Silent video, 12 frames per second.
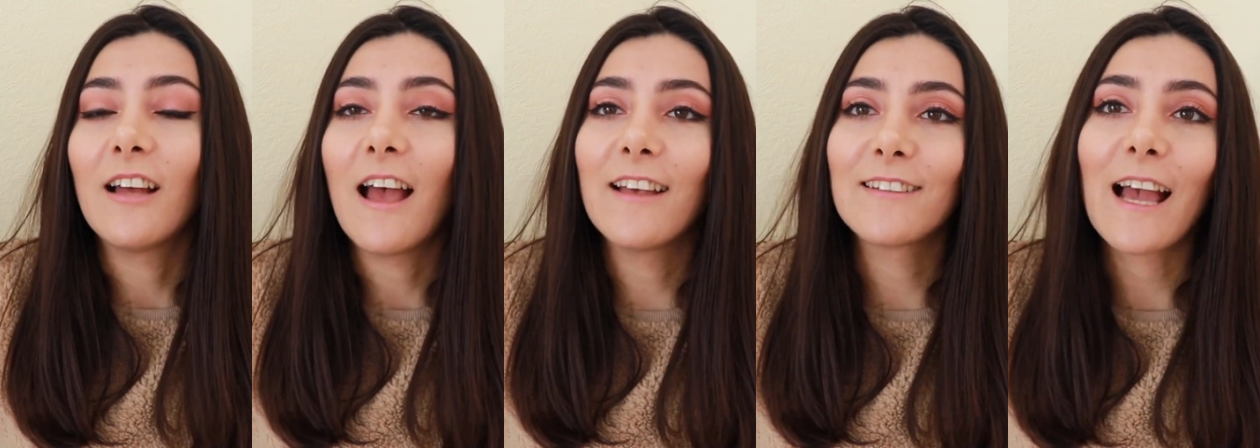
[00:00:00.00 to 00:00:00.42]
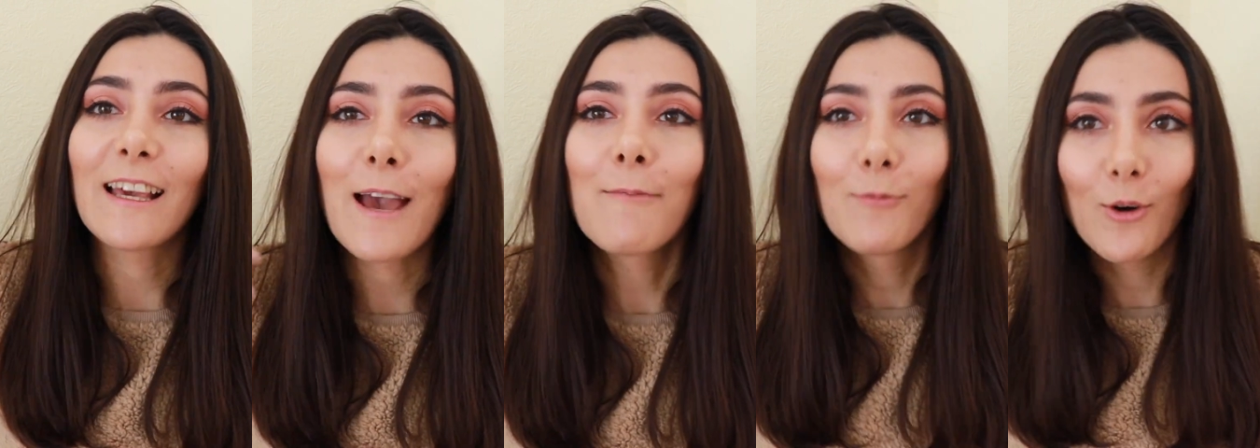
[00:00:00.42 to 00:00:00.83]
As I
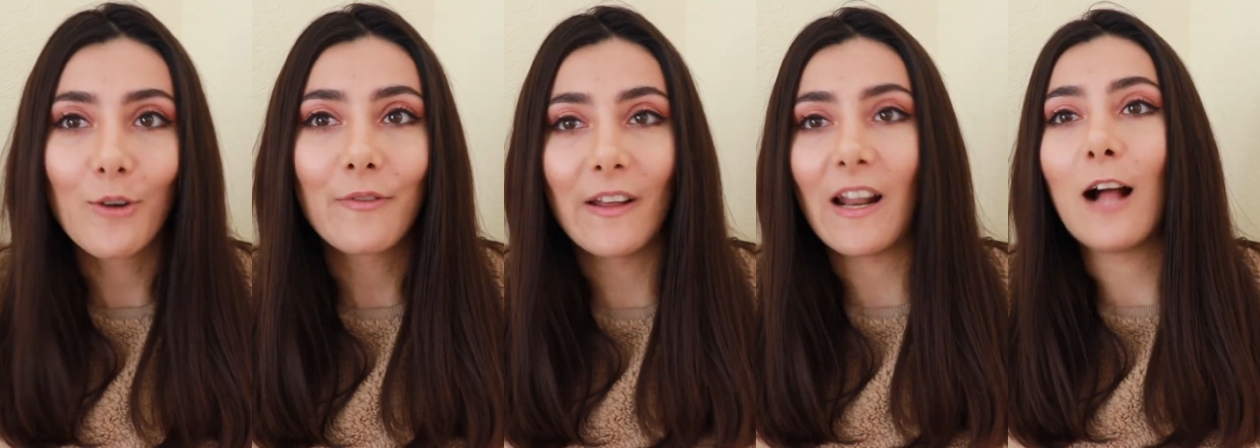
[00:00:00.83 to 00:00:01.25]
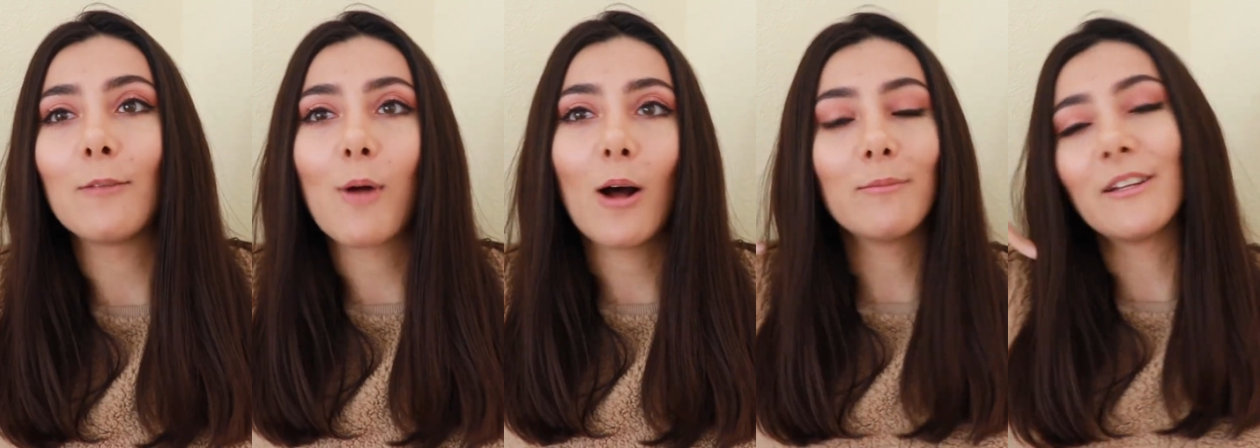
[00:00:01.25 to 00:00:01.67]
get more fit, I'll
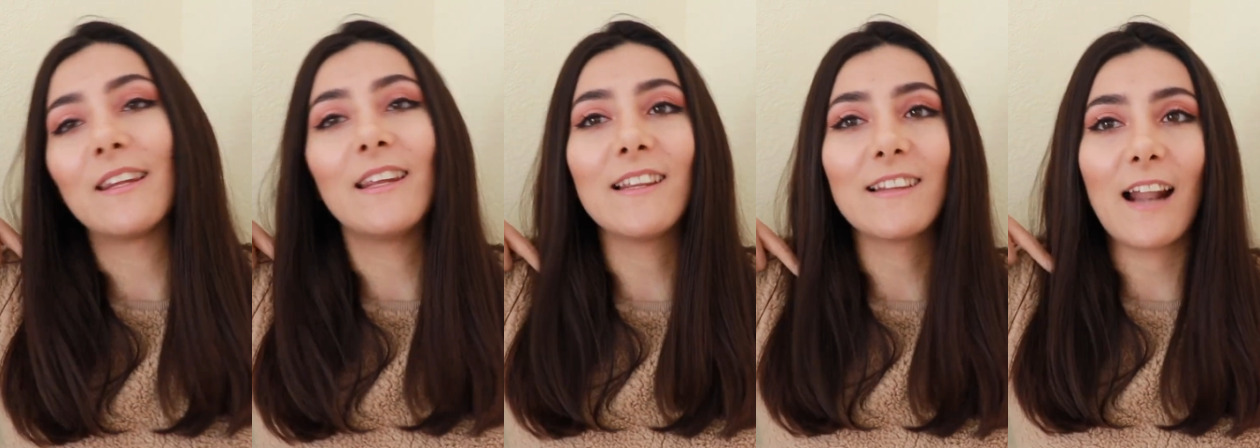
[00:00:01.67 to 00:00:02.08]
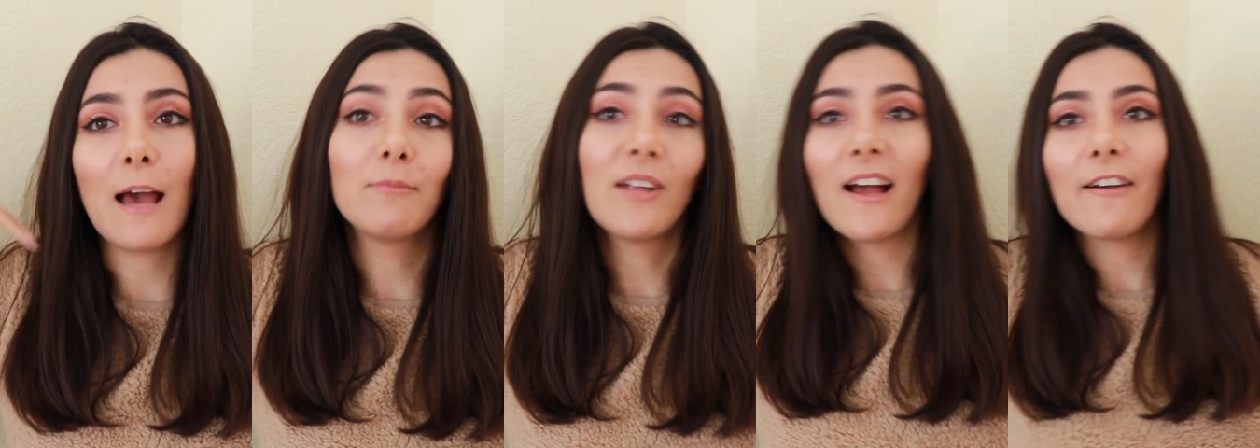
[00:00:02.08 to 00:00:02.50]
probably think that
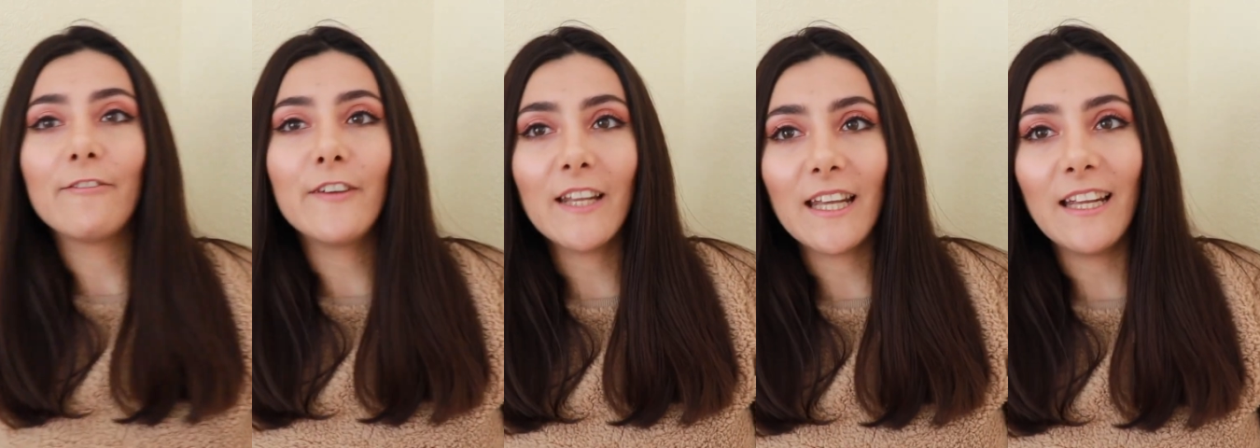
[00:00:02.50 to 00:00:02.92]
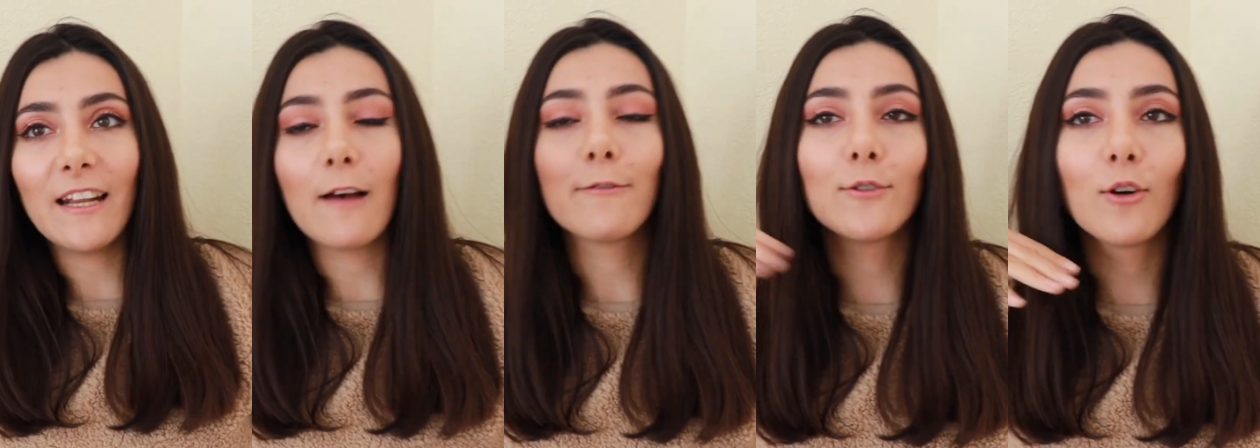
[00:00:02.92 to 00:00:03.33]
I'm not fit
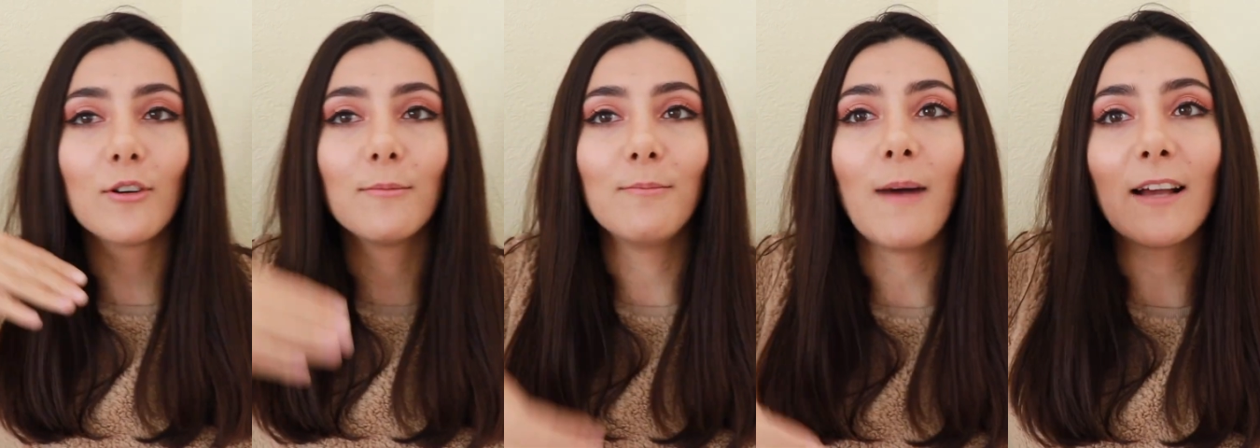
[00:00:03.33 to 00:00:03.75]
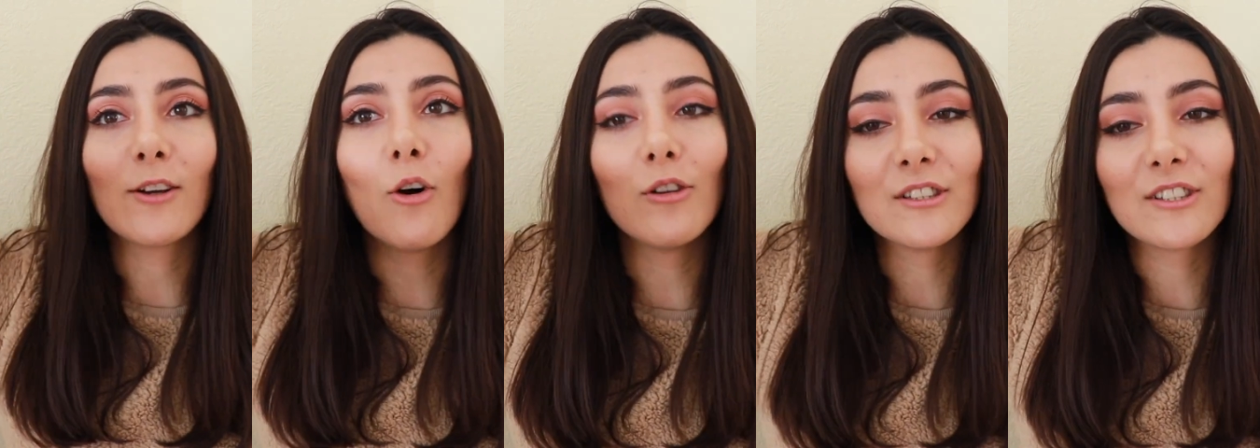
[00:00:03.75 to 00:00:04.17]
enough. So my
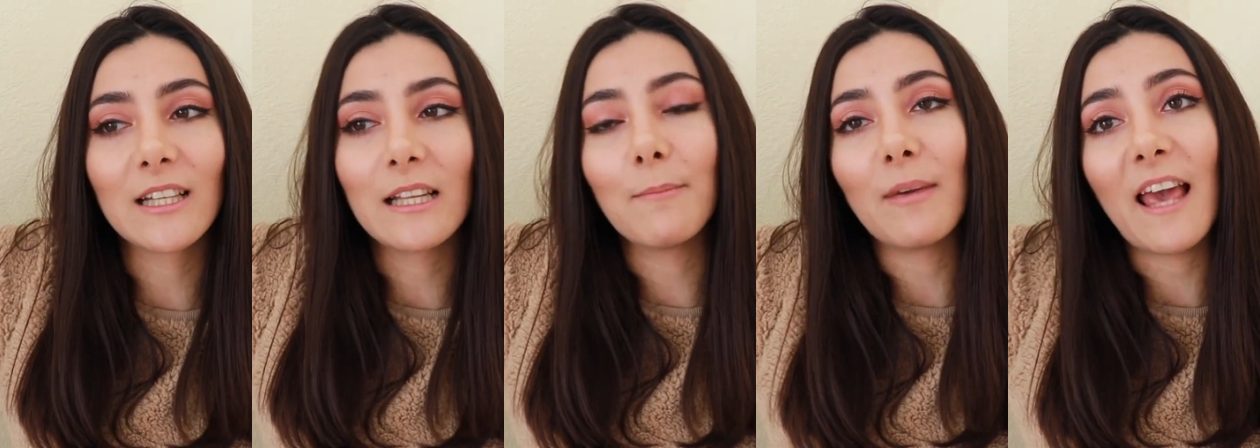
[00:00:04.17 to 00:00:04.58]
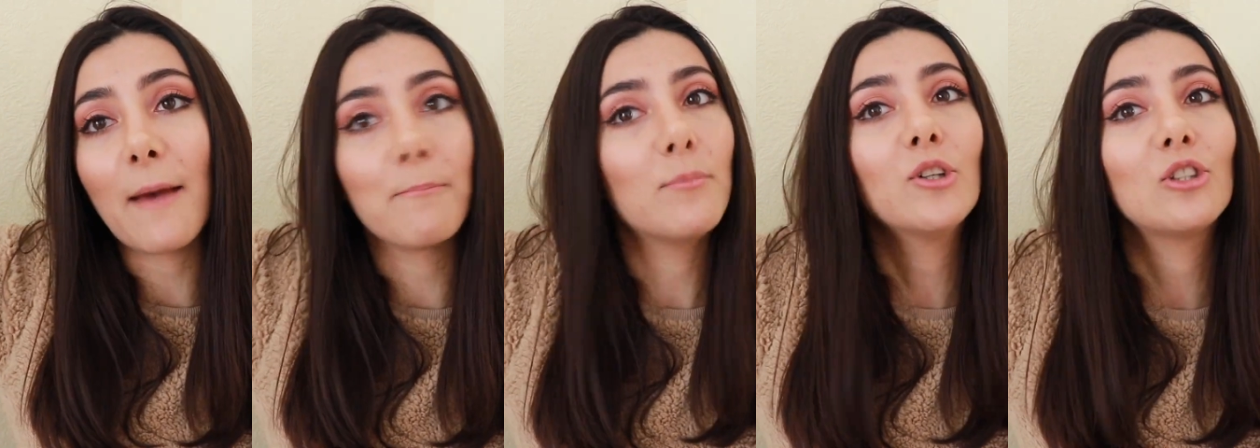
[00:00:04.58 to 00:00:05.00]
goal is gonna
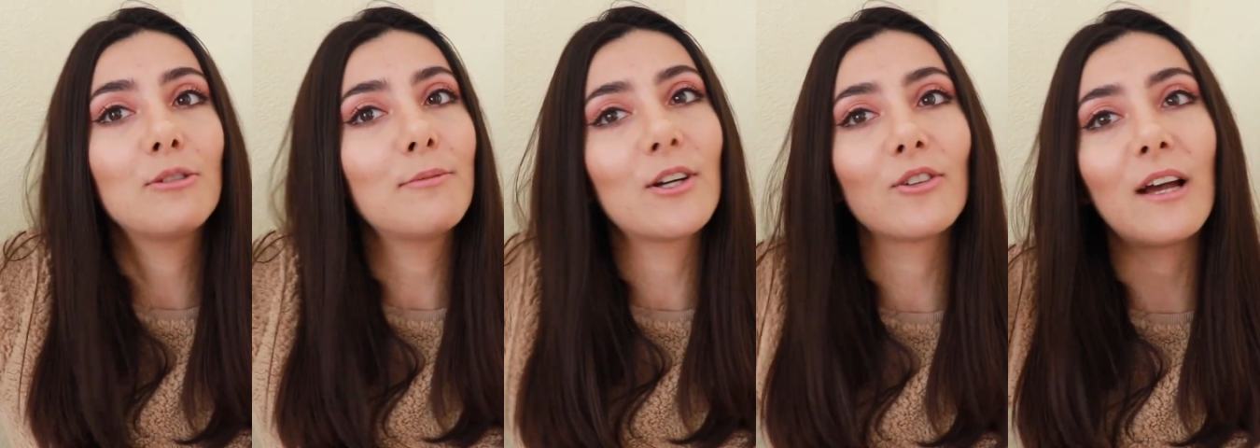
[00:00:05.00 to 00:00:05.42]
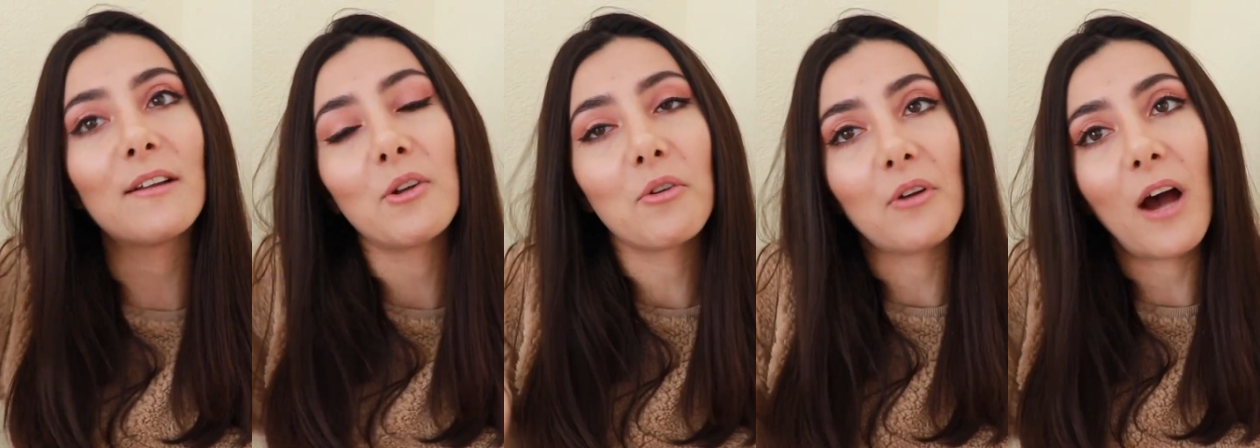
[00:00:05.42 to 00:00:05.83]
get pushed because I
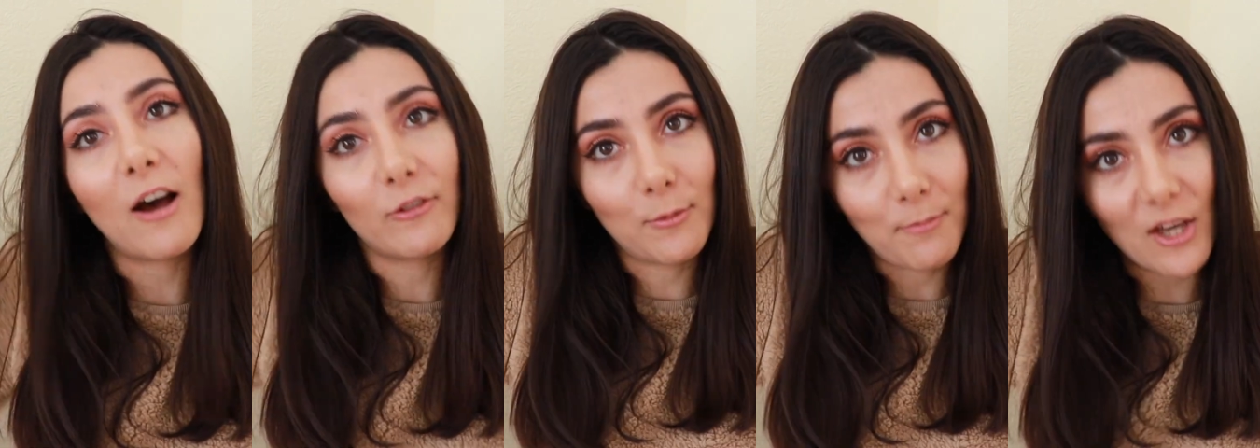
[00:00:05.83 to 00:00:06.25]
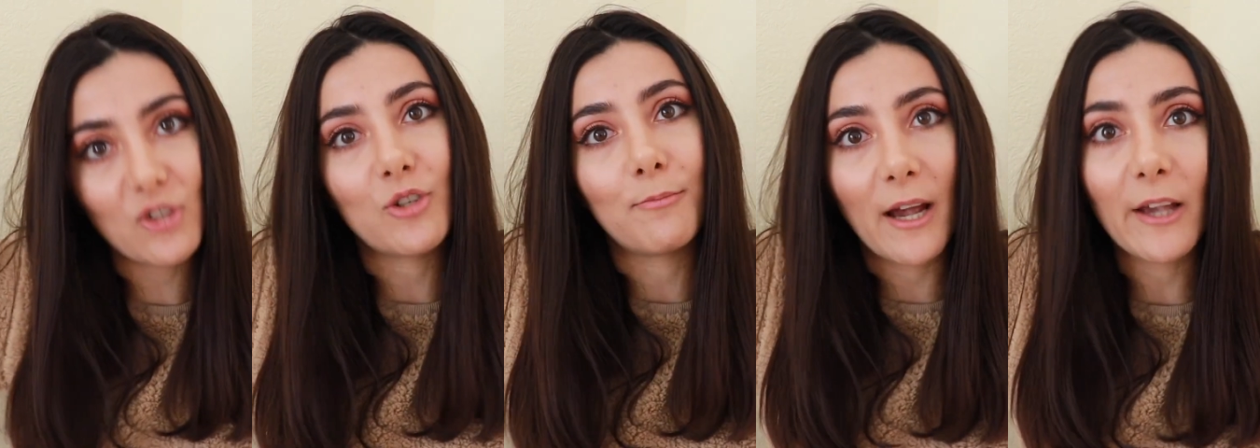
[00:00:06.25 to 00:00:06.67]
don't know how to
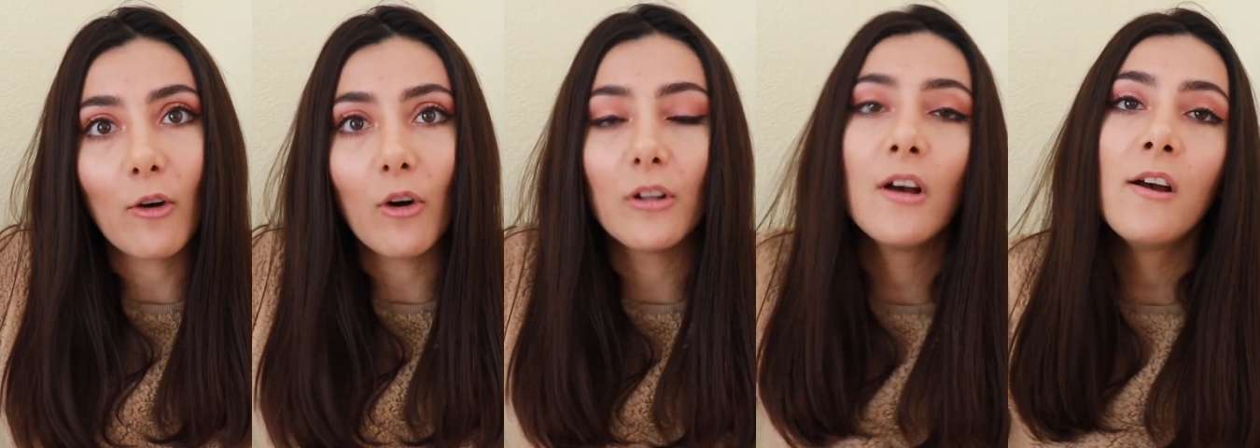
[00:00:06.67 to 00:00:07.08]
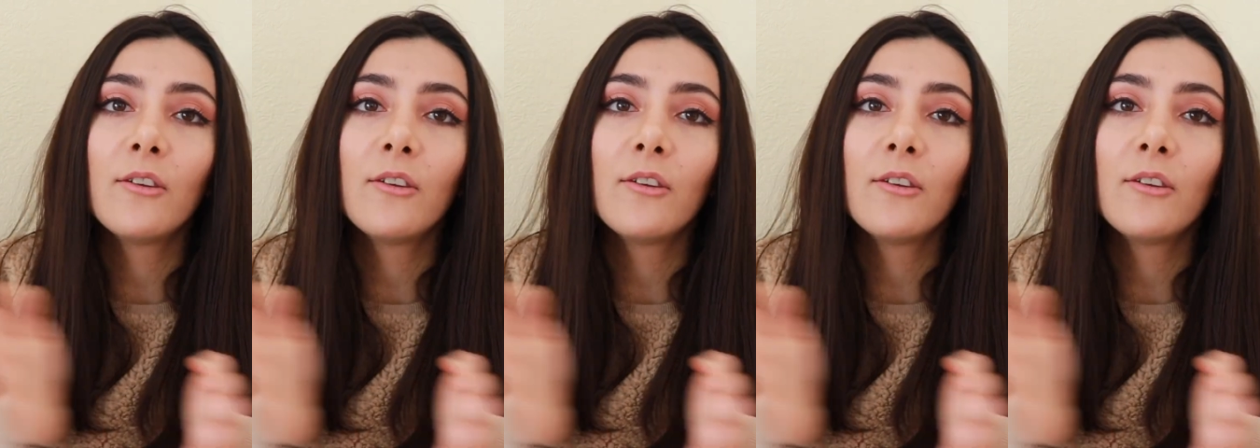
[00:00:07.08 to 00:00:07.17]
measure my goal.